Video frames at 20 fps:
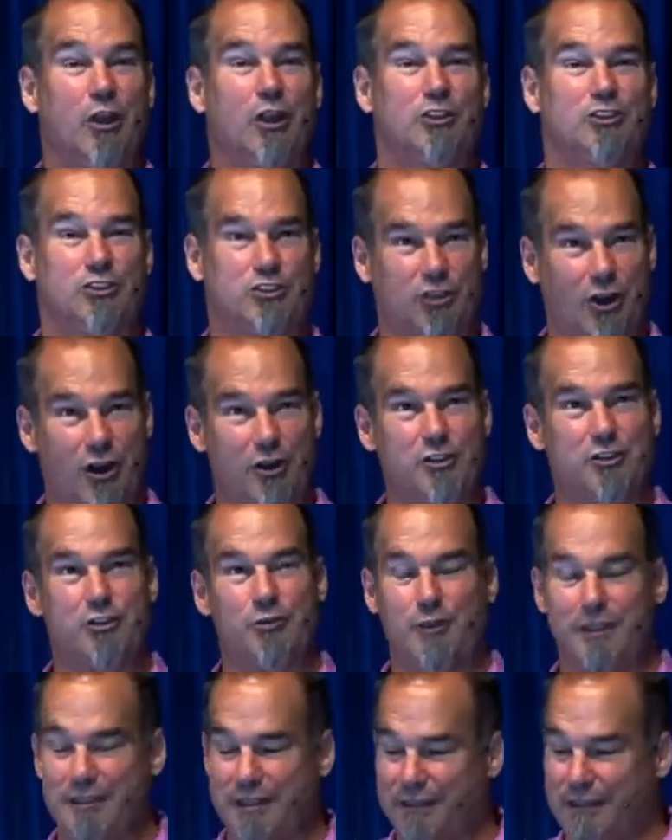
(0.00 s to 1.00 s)
Start
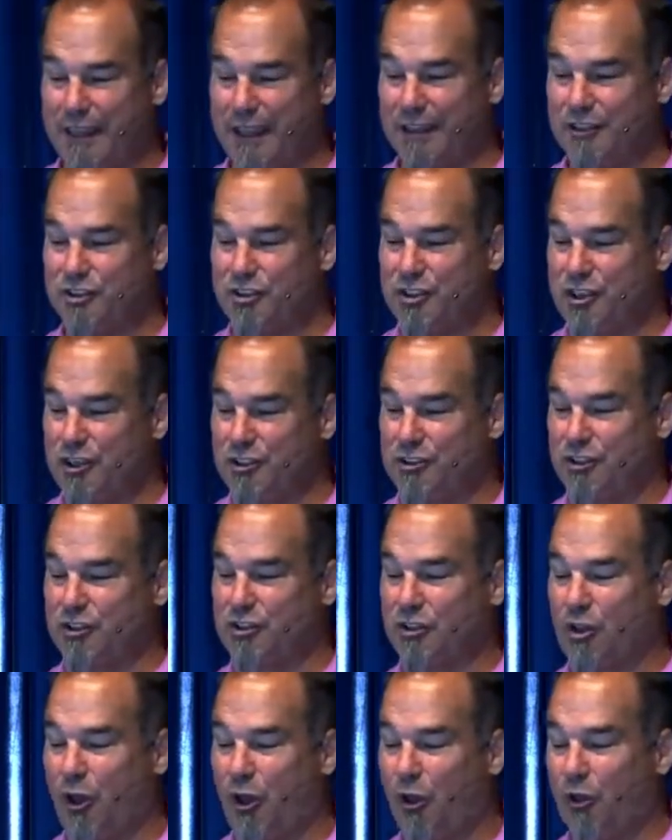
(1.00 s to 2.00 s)
doing the things Jesus
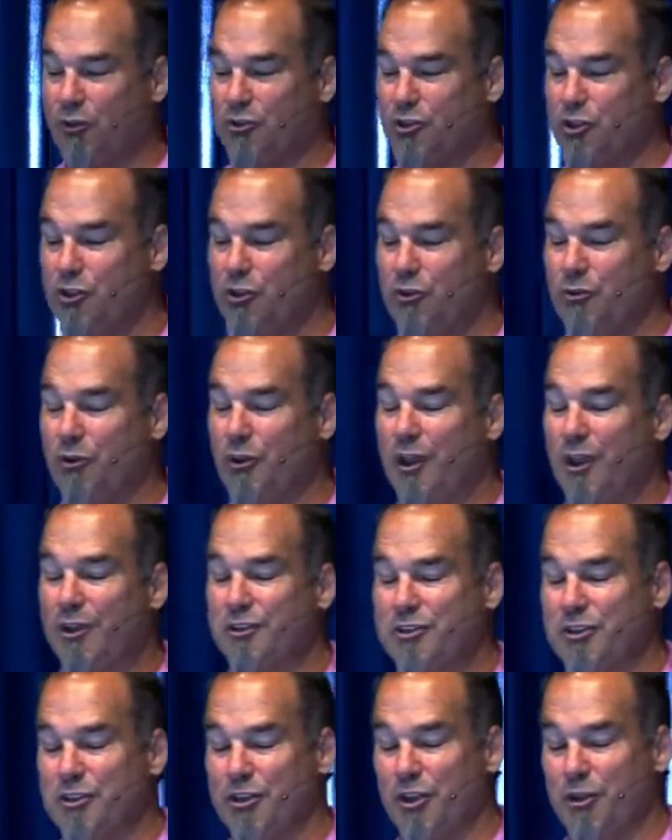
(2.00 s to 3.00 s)
calls you
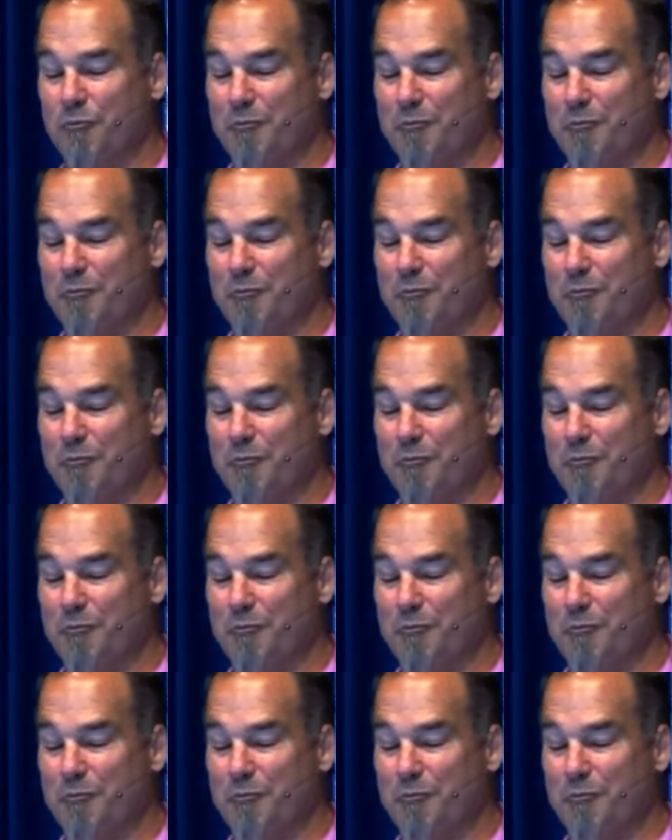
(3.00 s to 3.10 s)
to do.